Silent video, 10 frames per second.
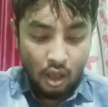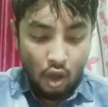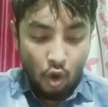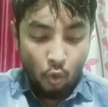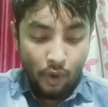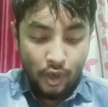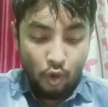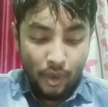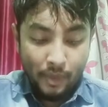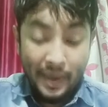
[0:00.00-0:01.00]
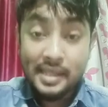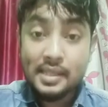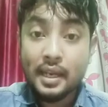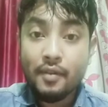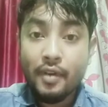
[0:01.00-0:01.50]
What do you mean by
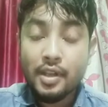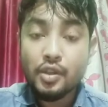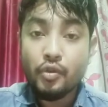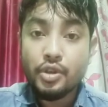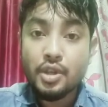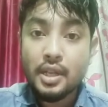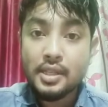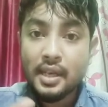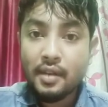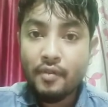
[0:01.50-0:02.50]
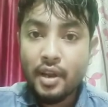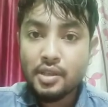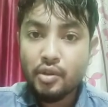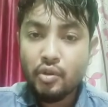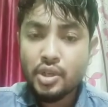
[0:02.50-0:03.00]
insectivorous nutrition? Insectivorous
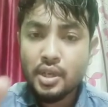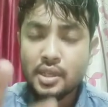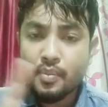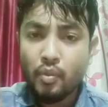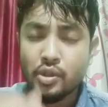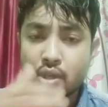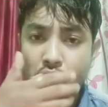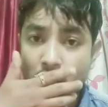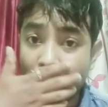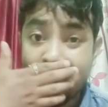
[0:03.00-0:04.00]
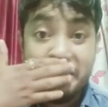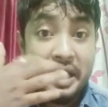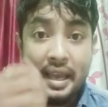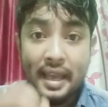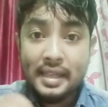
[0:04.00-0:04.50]
nutrition is the process through which
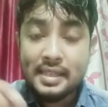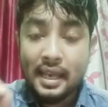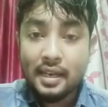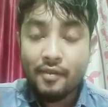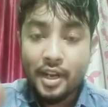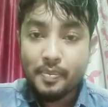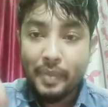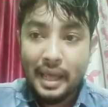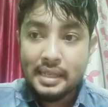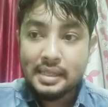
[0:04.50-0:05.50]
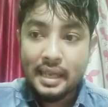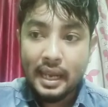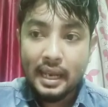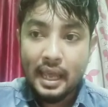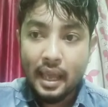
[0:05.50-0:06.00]
insectivorous plants
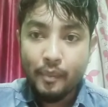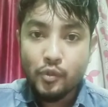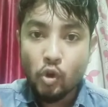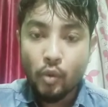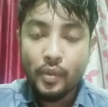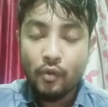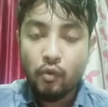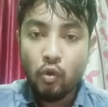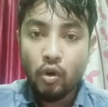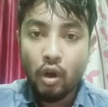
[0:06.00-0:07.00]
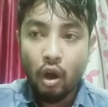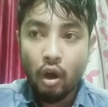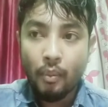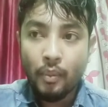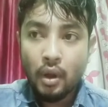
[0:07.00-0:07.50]
can absorb the food
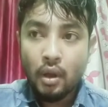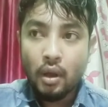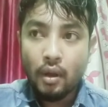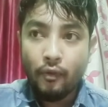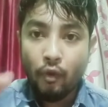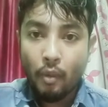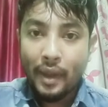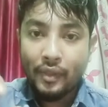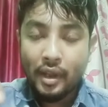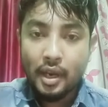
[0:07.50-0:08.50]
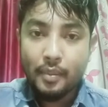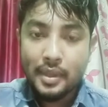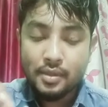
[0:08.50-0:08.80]
of from other animals.